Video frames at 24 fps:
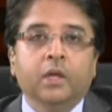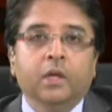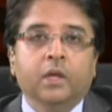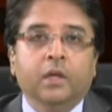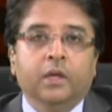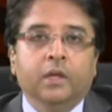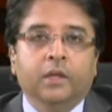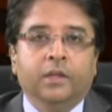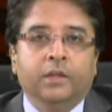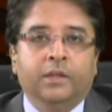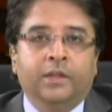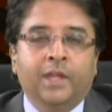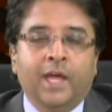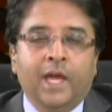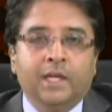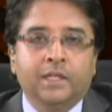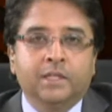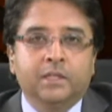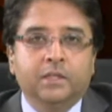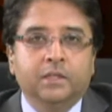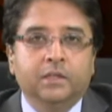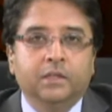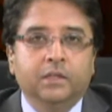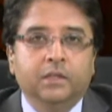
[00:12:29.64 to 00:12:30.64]

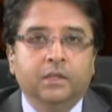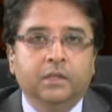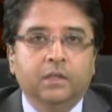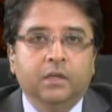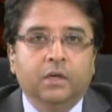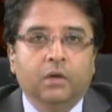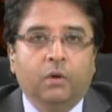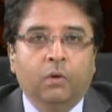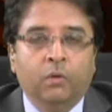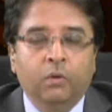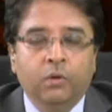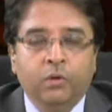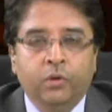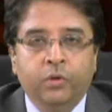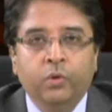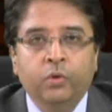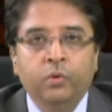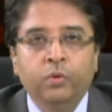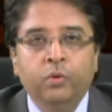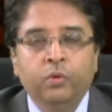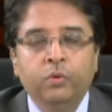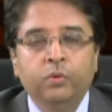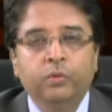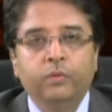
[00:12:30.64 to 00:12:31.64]
that
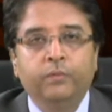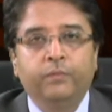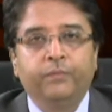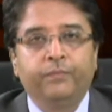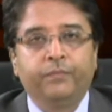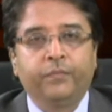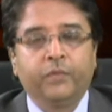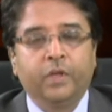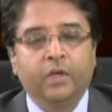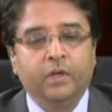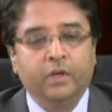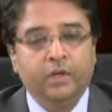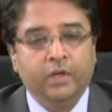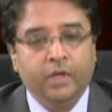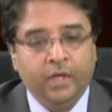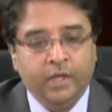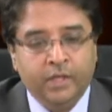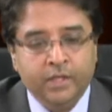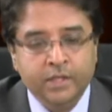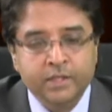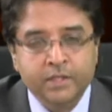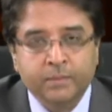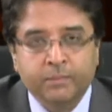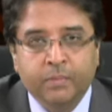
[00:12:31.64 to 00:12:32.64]
although it
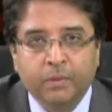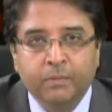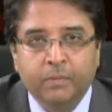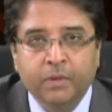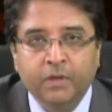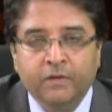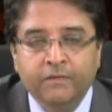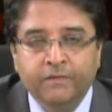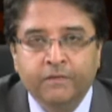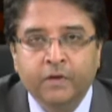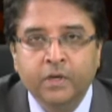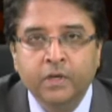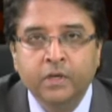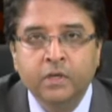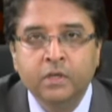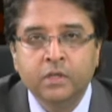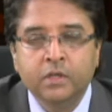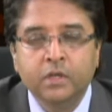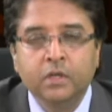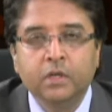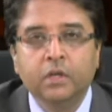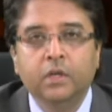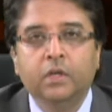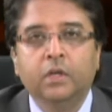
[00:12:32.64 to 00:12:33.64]
is a public fund,
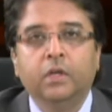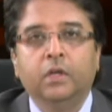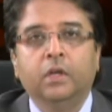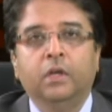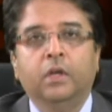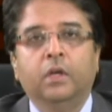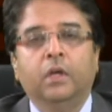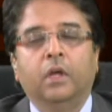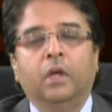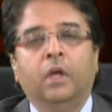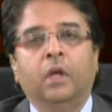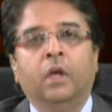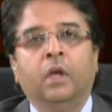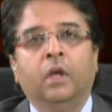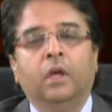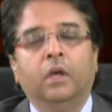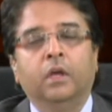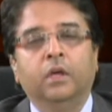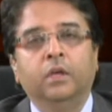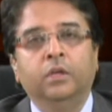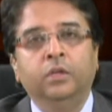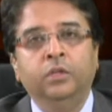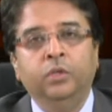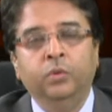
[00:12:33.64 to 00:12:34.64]

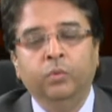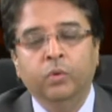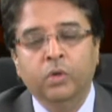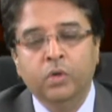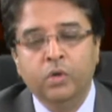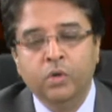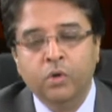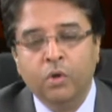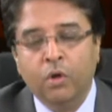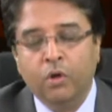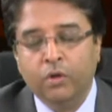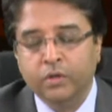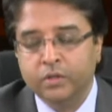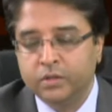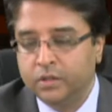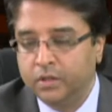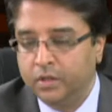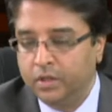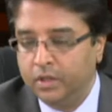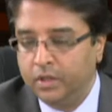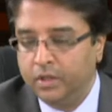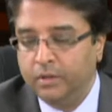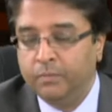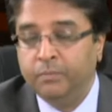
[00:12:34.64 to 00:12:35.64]
you will not
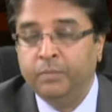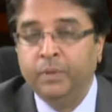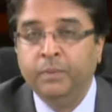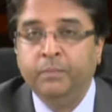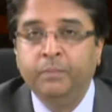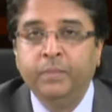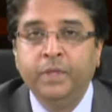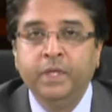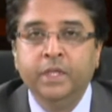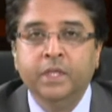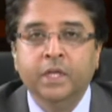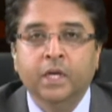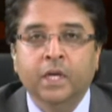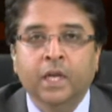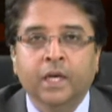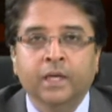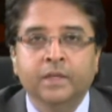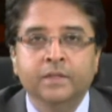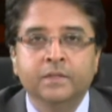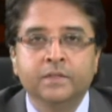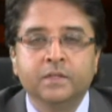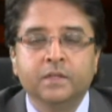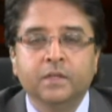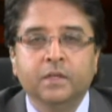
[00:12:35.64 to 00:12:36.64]
be
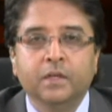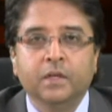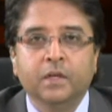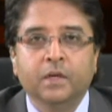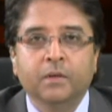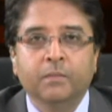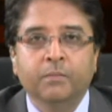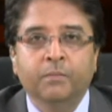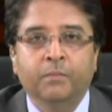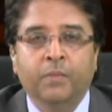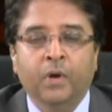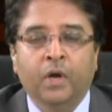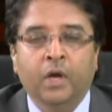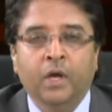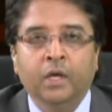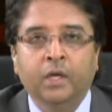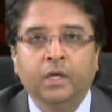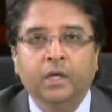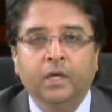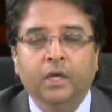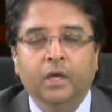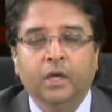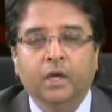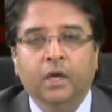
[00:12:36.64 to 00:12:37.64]
penalised
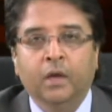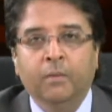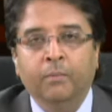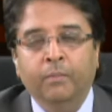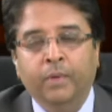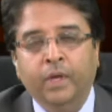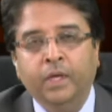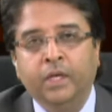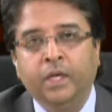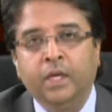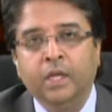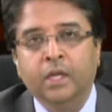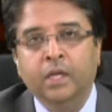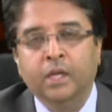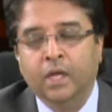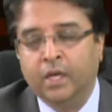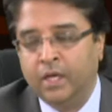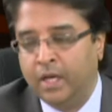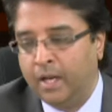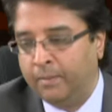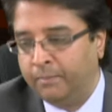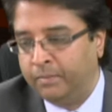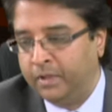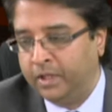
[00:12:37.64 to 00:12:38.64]
by making an
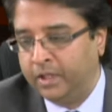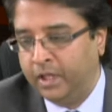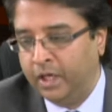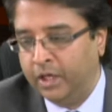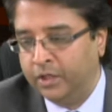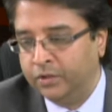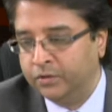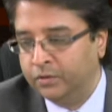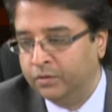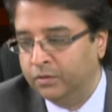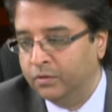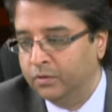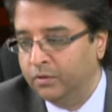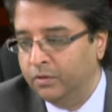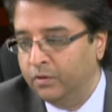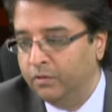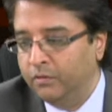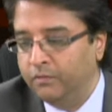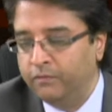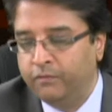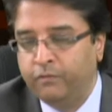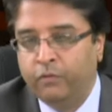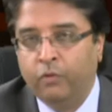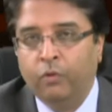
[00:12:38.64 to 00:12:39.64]
application
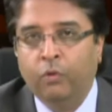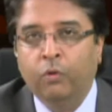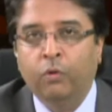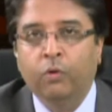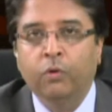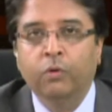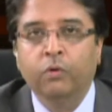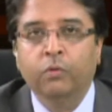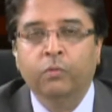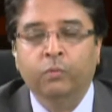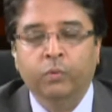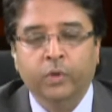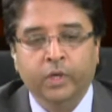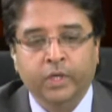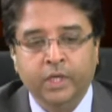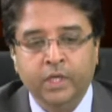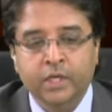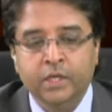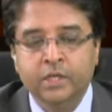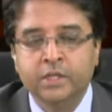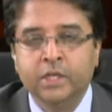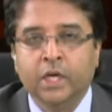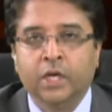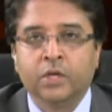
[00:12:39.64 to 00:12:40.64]
for
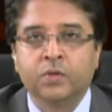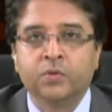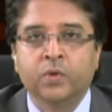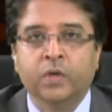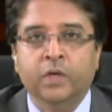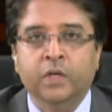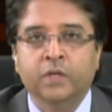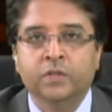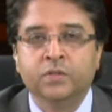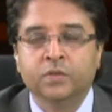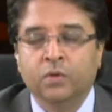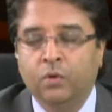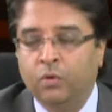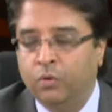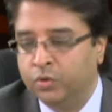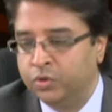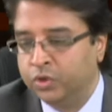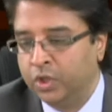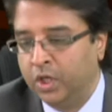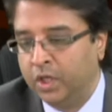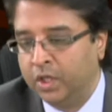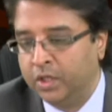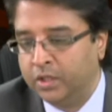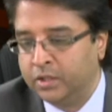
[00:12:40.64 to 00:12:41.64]
working tax credits or
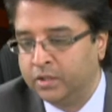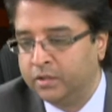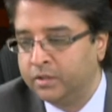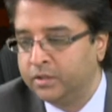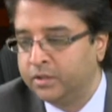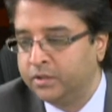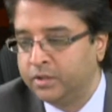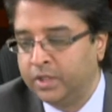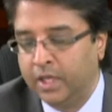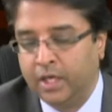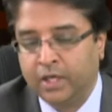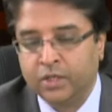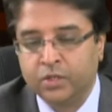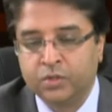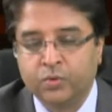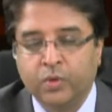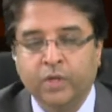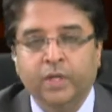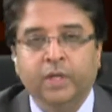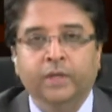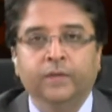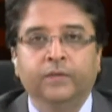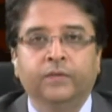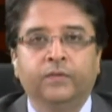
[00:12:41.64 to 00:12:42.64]
child tax
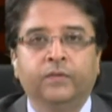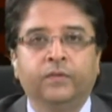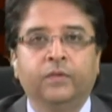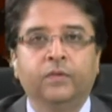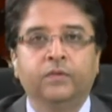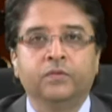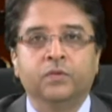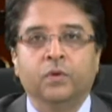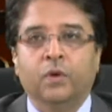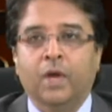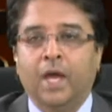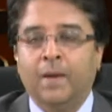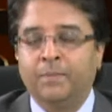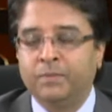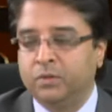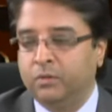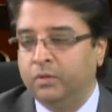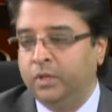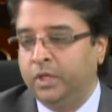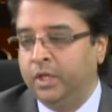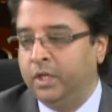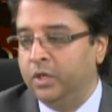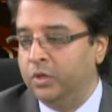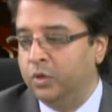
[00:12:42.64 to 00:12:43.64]
credits. So
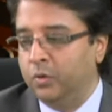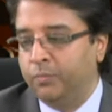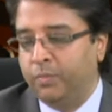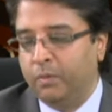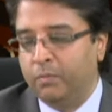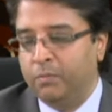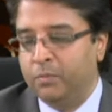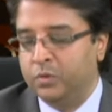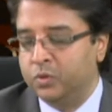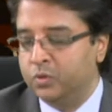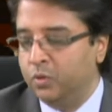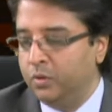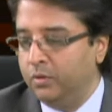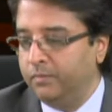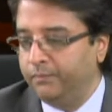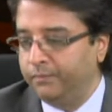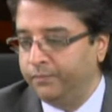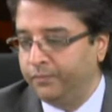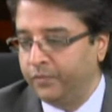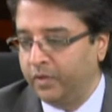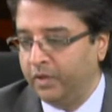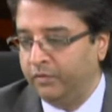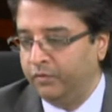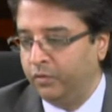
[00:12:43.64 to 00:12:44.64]
absolutely no problem at all.
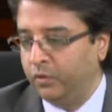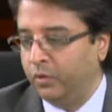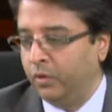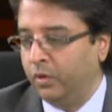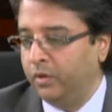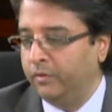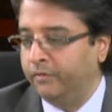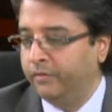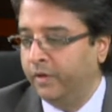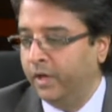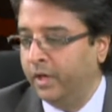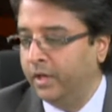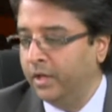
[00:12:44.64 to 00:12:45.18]
If you qualify,